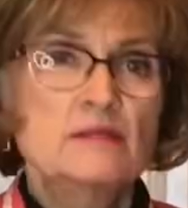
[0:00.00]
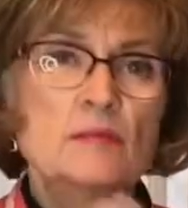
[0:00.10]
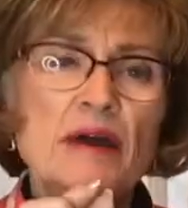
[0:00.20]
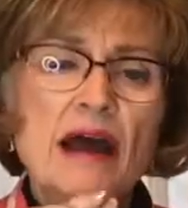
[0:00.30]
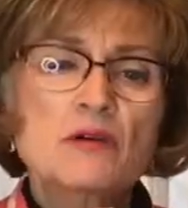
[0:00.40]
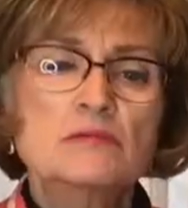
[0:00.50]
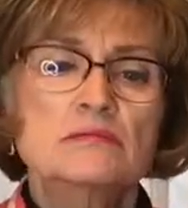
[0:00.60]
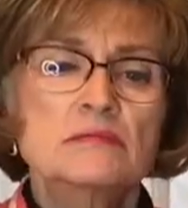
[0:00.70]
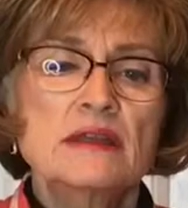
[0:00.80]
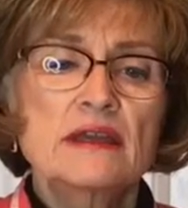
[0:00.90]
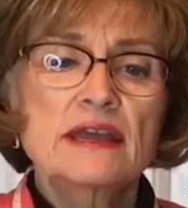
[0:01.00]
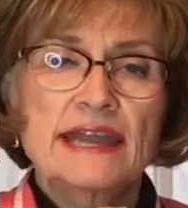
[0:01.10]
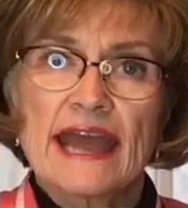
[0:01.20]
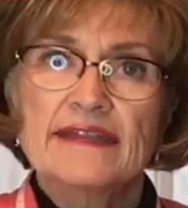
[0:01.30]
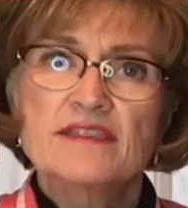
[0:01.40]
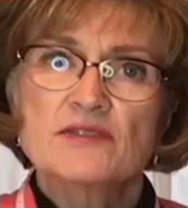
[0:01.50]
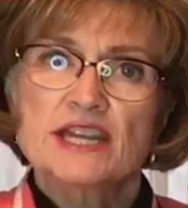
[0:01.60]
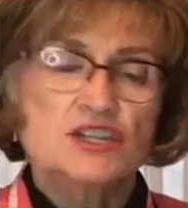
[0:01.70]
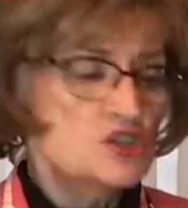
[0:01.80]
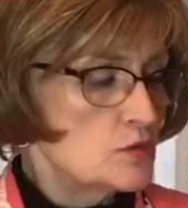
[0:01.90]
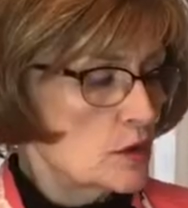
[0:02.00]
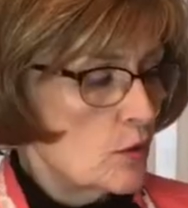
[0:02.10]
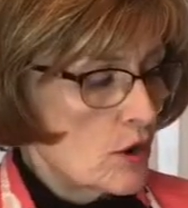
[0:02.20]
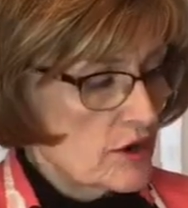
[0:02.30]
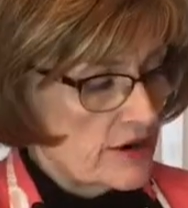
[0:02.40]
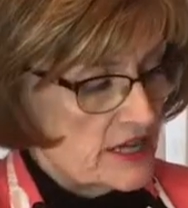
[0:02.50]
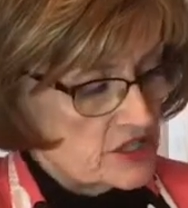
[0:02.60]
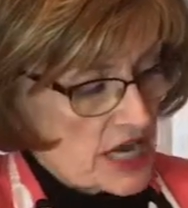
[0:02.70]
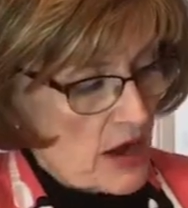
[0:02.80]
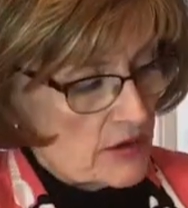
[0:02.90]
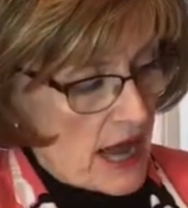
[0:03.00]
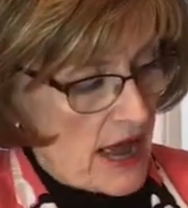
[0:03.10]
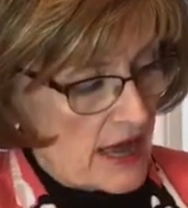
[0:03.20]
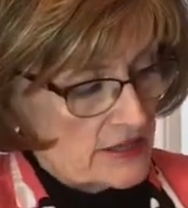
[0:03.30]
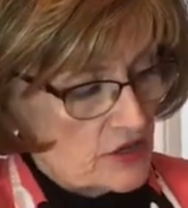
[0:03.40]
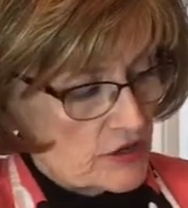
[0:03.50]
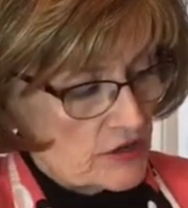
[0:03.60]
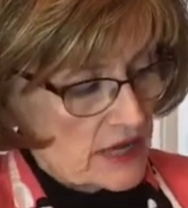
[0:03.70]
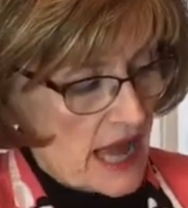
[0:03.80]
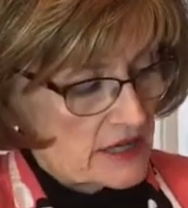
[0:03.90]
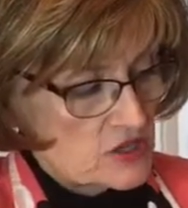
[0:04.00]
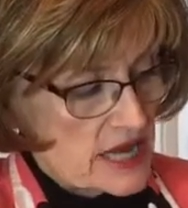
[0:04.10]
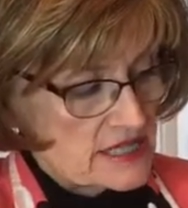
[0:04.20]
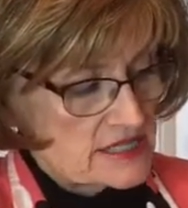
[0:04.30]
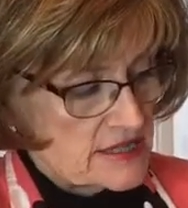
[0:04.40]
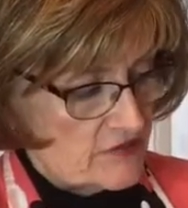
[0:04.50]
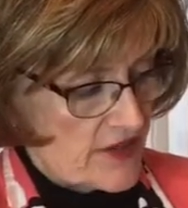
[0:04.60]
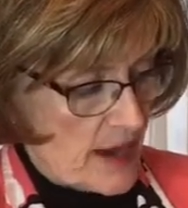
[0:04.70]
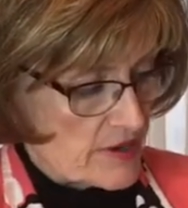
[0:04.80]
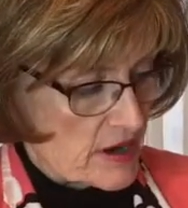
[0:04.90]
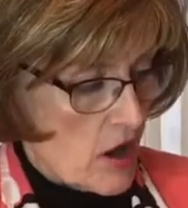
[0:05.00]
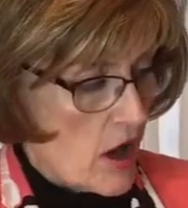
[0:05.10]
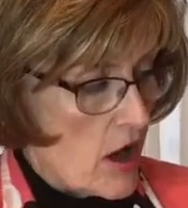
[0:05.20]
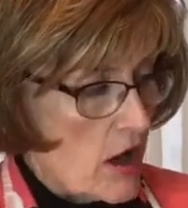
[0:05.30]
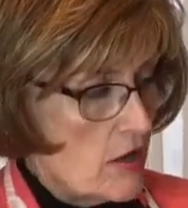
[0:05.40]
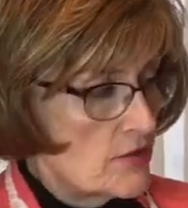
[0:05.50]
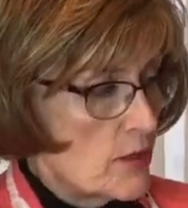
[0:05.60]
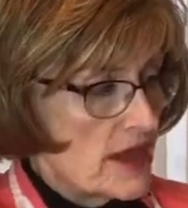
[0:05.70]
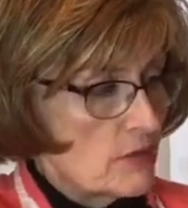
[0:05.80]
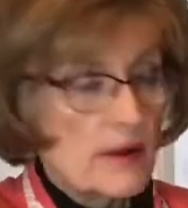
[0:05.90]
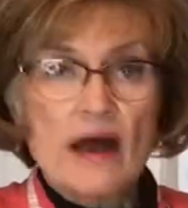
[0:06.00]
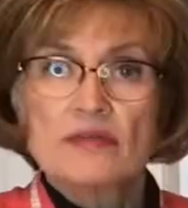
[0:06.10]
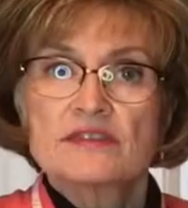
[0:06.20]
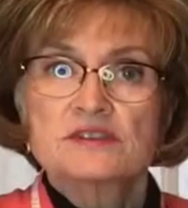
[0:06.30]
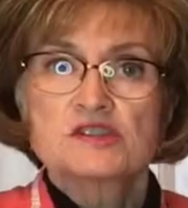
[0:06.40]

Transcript: about 1/8 of an inch to 1/4 inch out on your contrasting fabric all the way around the